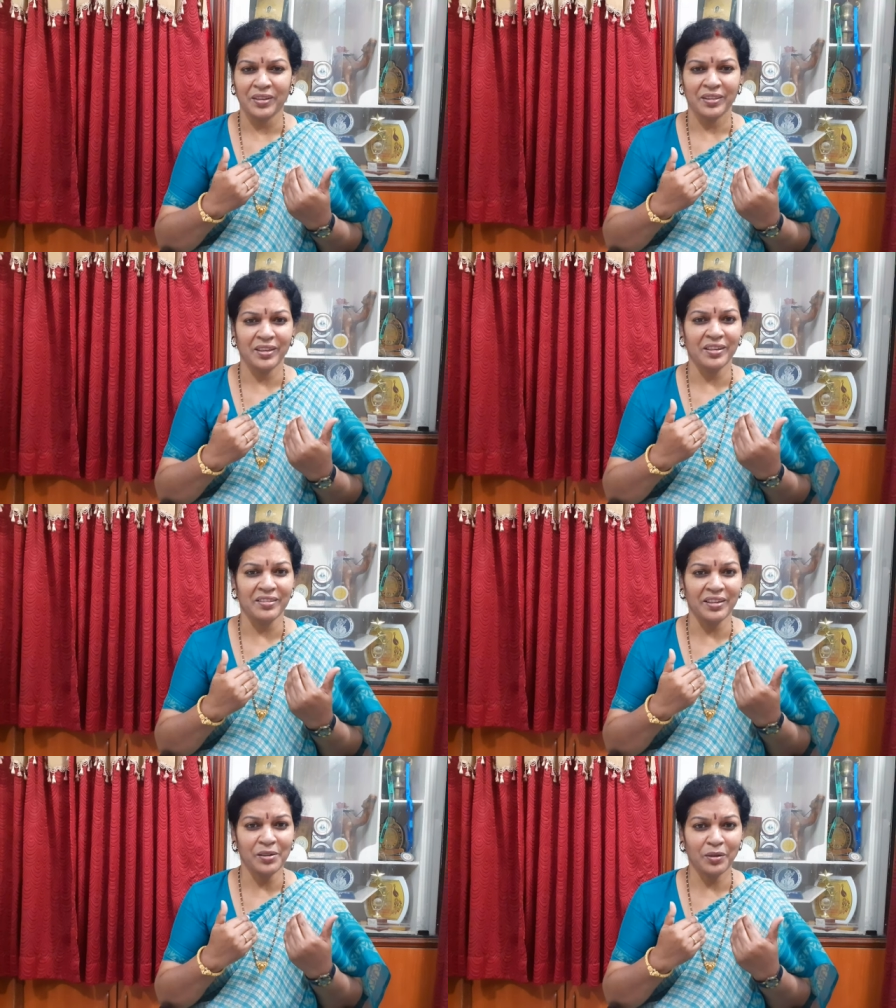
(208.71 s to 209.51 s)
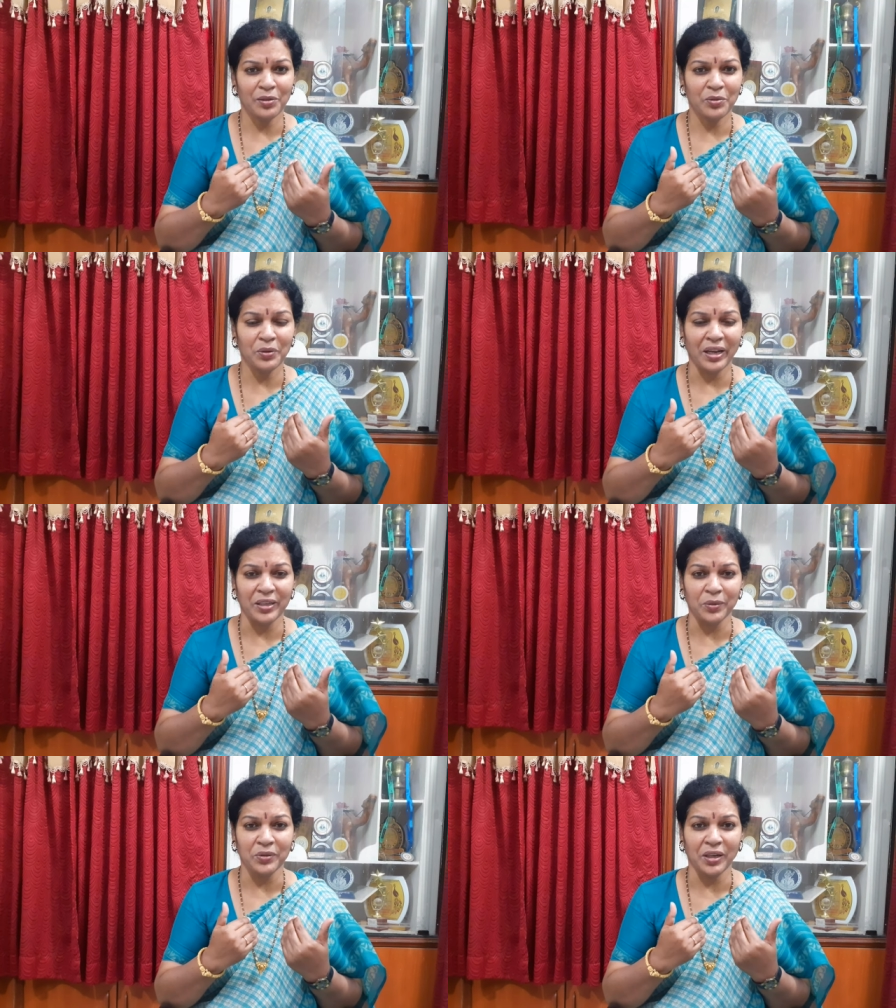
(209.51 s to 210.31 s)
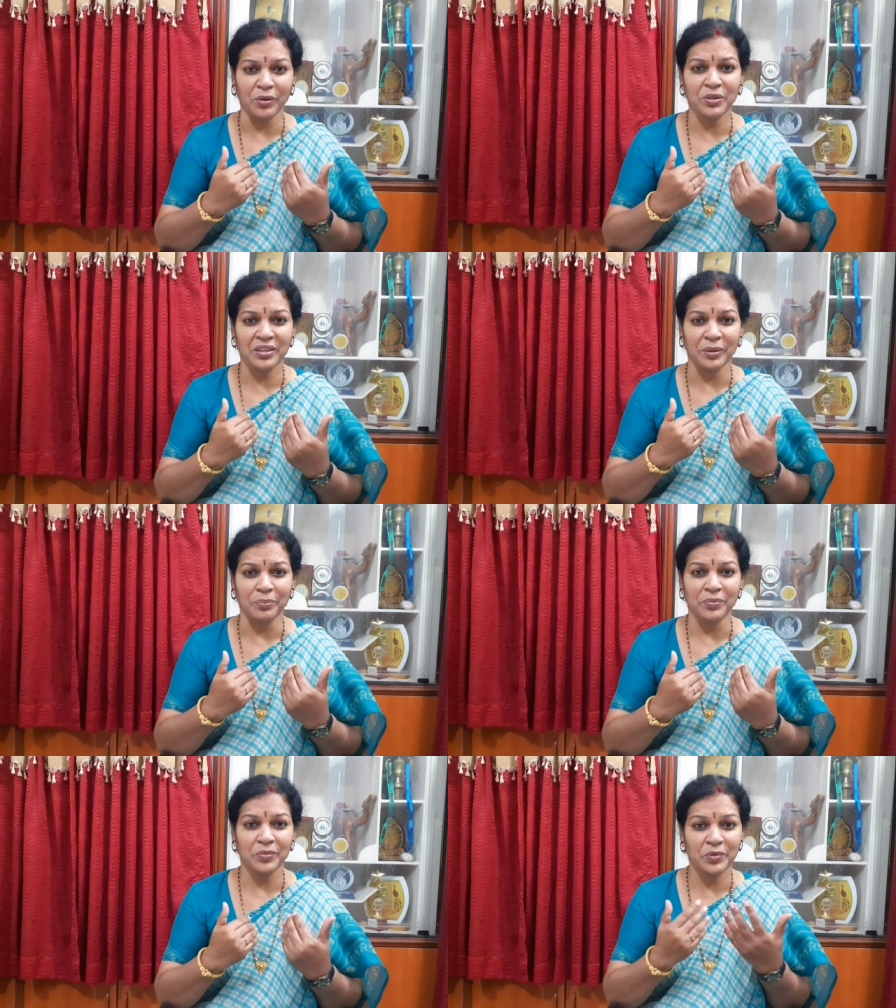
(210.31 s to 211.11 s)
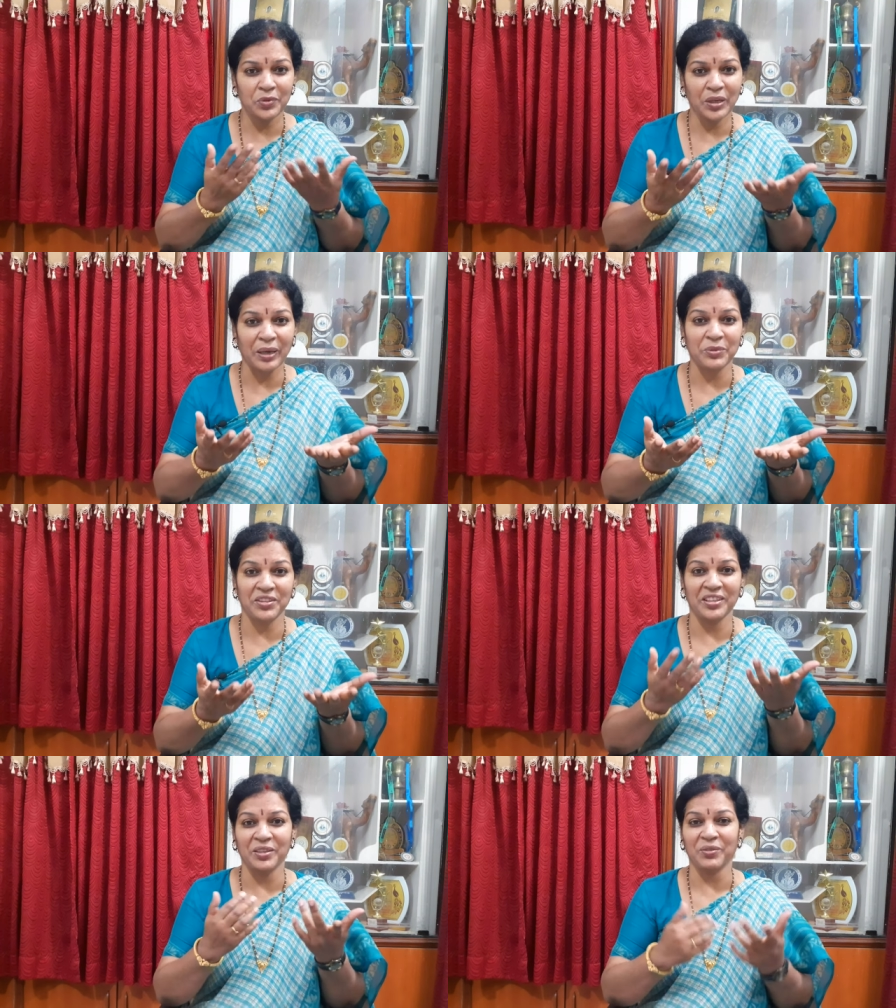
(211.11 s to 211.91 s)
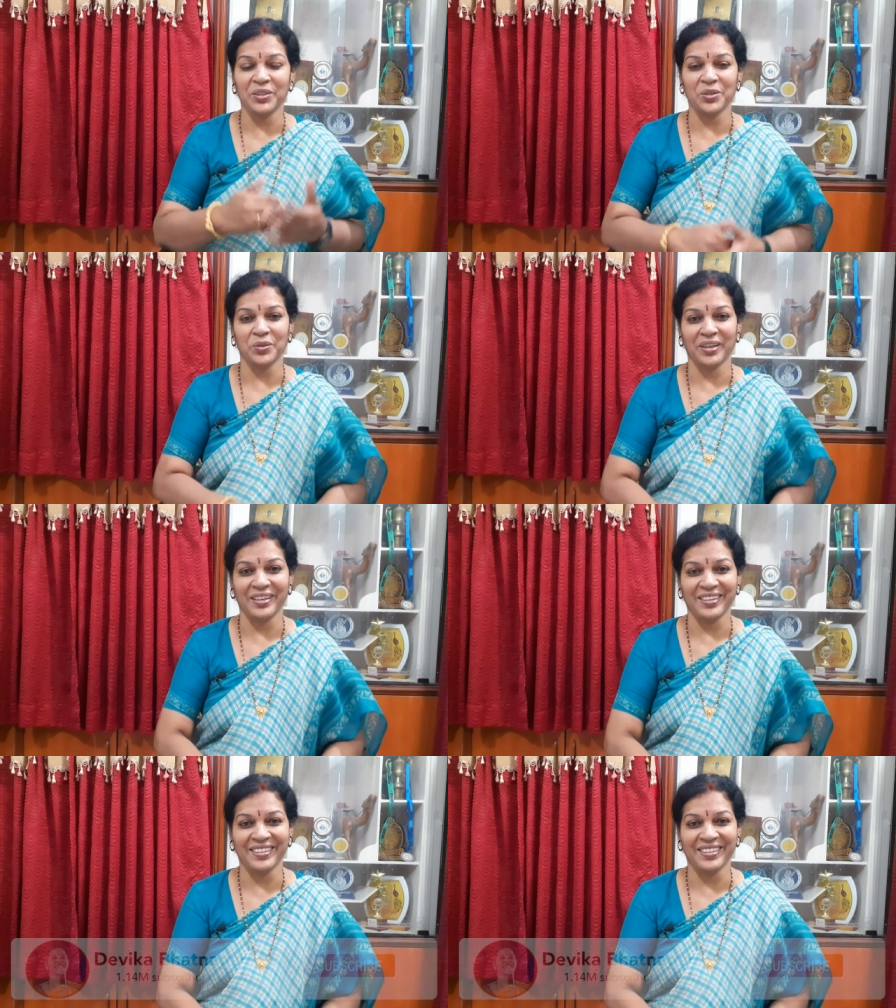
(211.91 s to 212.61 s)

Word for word: Then result also I know the outcome. So I am sharing with you all.